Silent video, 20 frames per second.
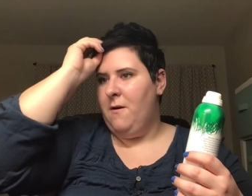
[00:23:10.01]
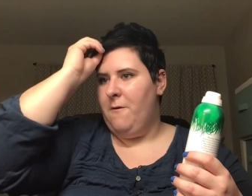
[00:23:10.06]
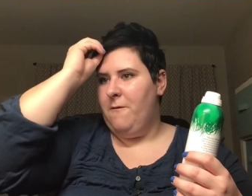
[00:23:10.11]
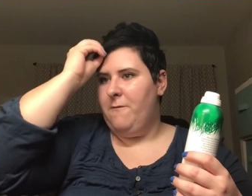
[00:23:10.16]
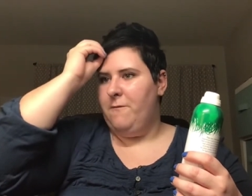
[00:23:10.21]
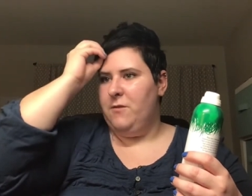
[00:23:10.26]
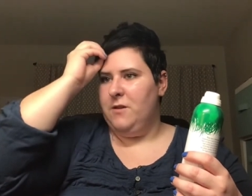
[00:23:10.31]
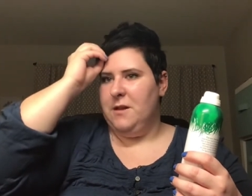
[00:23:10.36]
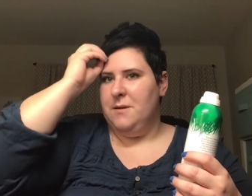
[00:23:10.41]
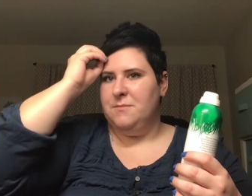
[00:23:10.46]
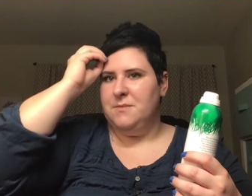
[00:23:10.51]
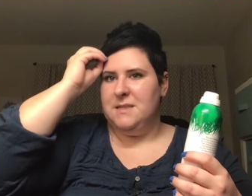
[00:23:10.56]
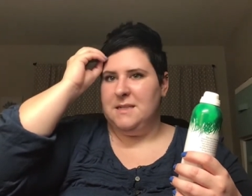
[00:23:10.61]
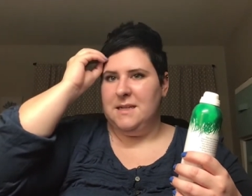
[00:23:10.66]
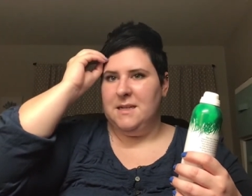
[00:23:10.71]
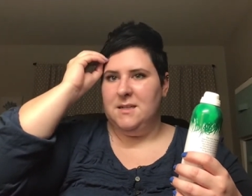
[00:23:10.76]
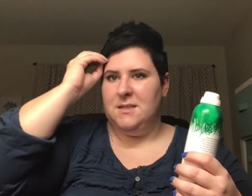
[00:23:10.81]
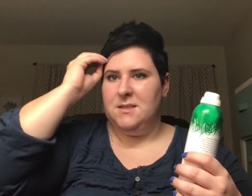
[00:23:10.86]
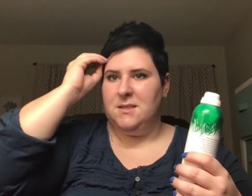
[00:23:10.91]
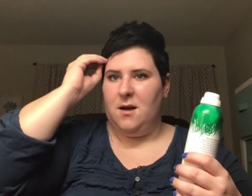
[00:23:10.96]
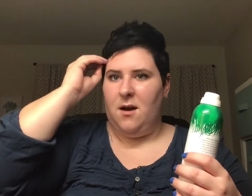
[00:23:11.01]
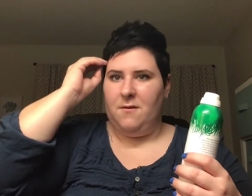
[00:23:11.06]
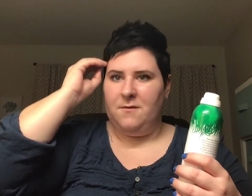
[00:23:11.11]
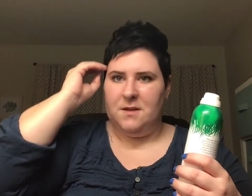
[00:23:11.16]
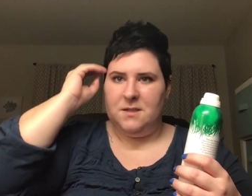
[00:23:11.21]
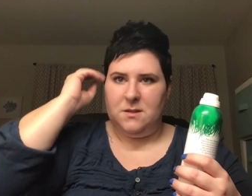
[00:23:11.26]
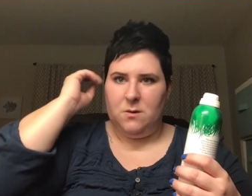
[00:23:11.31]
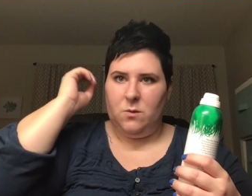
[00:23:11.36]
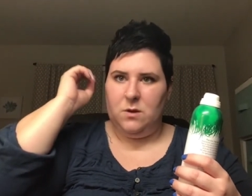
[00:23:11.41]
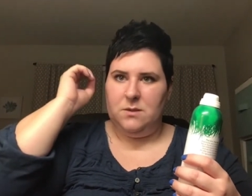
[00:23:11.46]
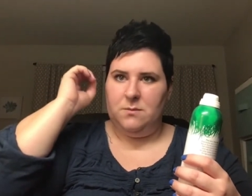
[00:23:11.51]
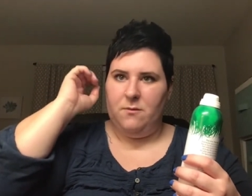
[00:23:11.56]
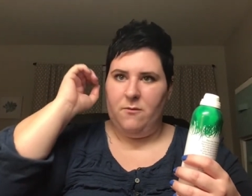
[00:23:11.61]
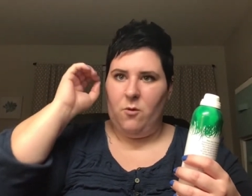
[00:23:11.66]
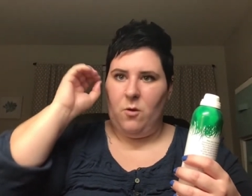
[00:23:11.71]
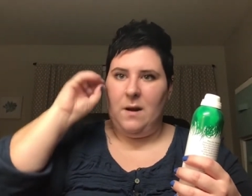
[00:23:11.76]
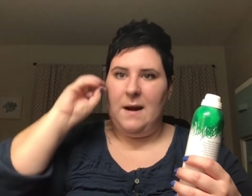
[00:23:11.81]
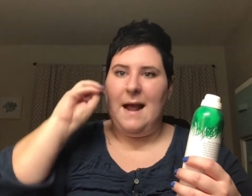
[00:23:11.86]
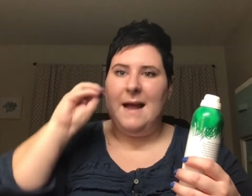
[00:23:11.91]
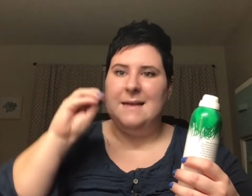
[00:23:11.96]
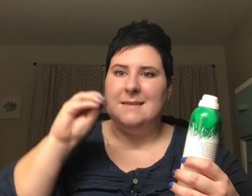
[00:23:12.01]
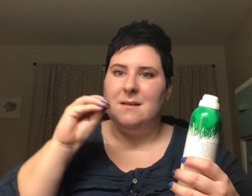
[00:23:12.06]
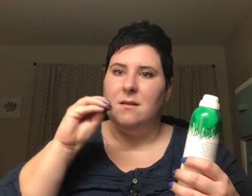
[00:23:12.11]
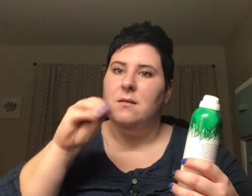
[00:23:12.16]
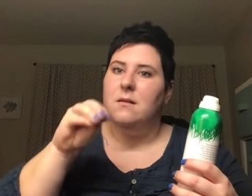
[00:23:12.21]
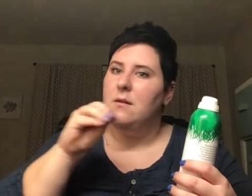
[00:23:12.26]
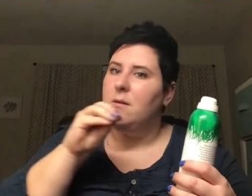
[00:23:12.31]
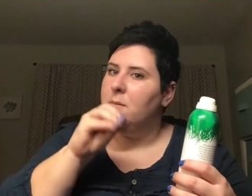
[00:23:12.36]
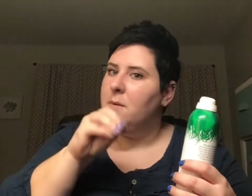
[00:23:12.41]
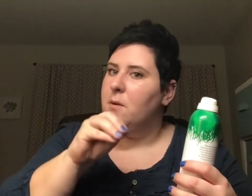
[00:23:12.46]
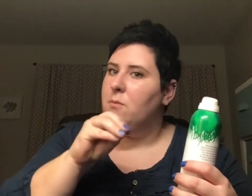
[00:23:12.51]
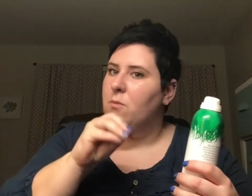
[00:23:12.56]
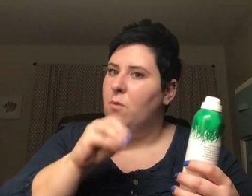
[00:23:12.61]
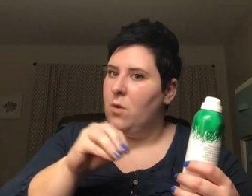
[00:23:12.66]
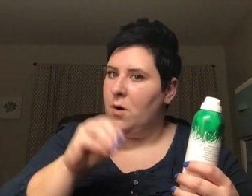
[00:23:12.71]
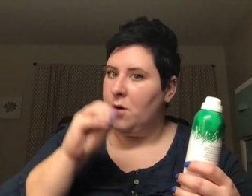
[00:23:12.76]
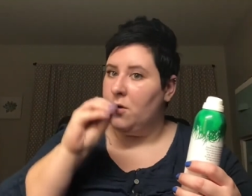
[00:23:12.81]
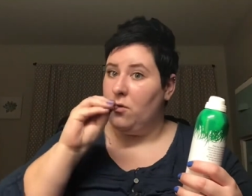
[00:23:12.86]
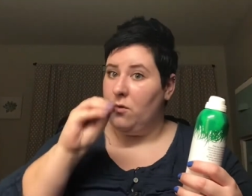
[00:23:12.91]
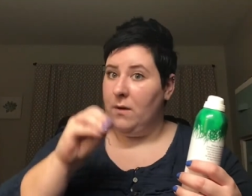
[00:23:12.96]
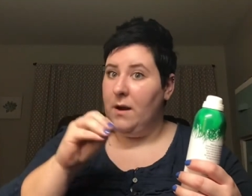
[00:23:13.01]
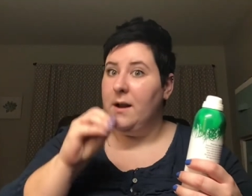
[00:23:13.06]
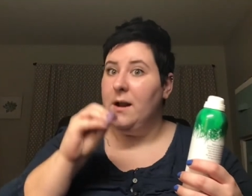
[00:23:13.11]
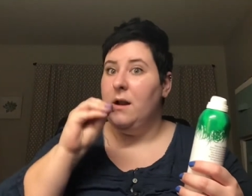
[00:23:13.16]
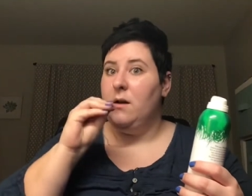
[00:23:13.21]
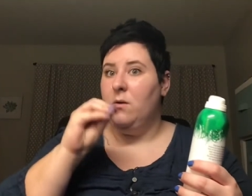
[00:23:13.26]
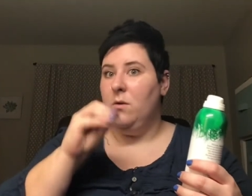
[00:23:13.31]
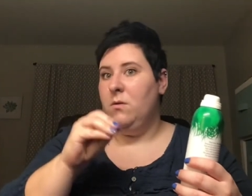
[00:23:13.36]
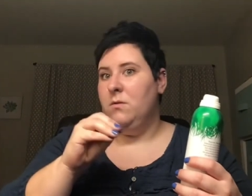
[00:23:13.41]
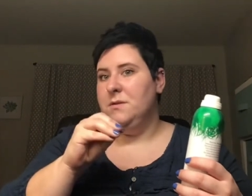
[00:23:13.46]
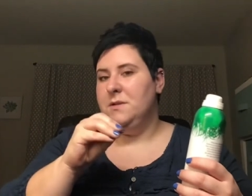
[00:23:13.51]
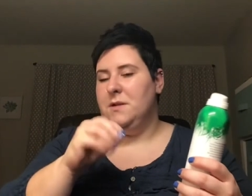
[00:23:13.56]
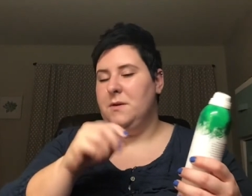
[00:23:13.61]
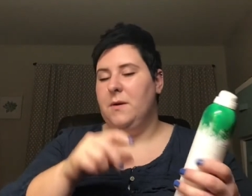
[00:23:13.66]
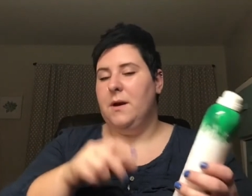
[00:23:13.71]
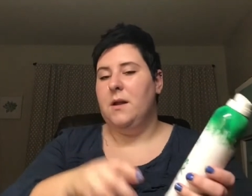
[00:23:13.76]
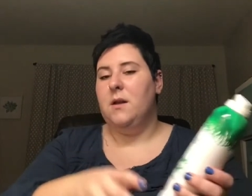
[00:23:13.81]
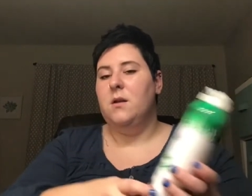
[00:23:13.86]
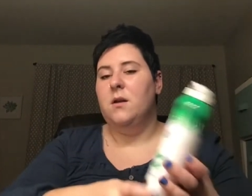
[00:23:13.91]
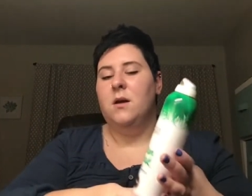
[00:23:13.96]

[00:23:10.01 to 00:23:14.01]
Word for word: flimsy and soft as it was before it has a little bit more grit and hold to it